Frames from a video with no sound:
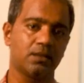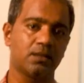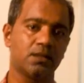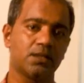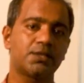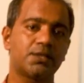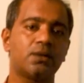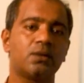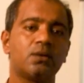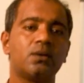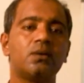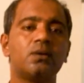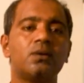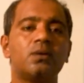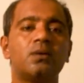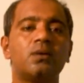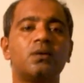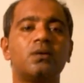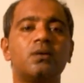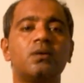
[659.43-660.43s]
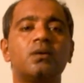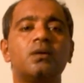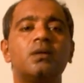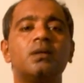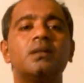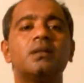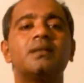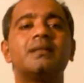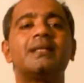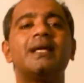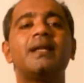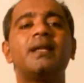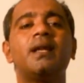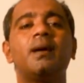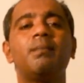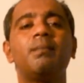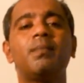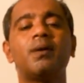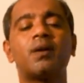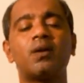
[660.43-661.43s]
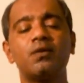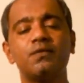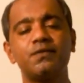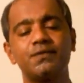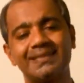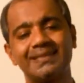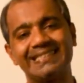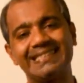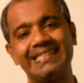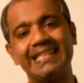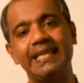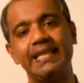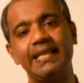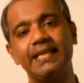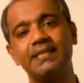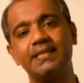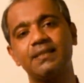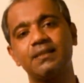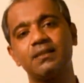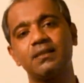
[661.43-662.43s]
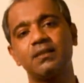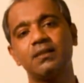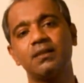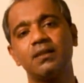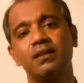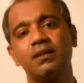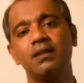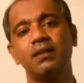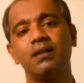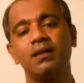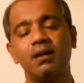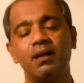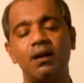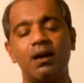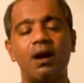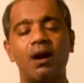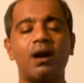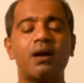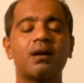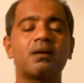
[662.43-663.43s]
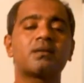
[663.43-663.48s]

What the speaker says: So the number of seats are